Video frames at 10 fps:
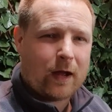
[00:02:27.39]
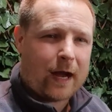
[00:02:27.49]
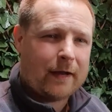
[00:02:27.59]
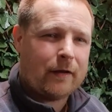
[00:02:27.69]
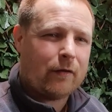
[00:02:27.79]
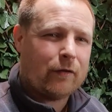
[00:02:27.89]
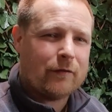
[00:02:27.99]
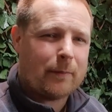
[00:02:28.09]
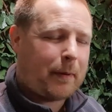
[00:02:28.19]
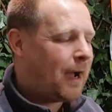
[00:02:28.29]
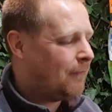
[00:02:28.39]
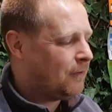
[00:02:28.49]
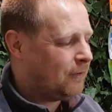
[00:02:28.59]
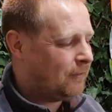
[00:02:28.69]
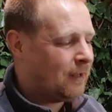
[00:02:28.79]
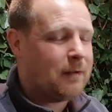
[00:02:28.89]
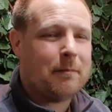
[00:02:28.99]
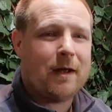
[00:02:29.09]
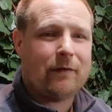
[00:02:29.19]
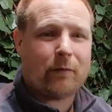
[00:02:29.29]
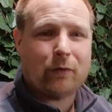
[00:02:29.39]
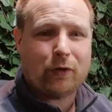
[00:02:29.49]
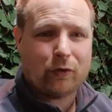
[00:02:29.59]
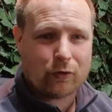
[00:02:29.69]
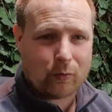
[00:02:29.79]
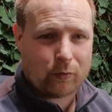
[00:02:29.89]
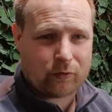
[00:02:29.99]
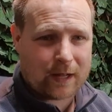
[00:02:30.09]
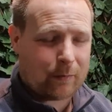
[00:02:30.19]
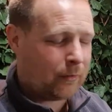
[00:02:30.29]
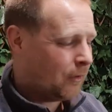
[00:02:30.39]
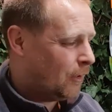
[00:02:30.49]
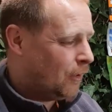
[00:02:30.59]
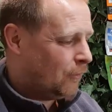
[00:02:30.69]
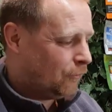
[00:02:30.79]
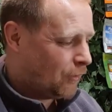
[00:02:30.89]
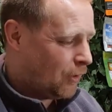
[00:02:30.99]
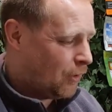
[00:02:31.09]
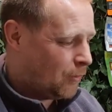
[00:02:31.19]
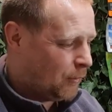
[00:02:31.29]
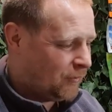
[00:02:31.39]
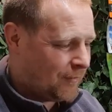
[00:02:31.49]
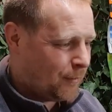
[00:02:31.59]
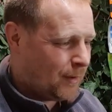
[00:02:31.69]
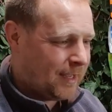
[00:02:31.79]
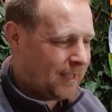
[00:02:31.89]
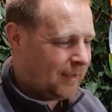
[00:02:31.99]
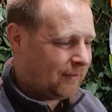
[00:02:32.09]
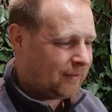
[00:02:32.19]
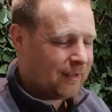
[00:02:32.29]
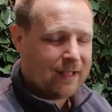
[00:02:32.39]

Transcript: and then on the other part of it they say they're made from goose down. So whichever way it is,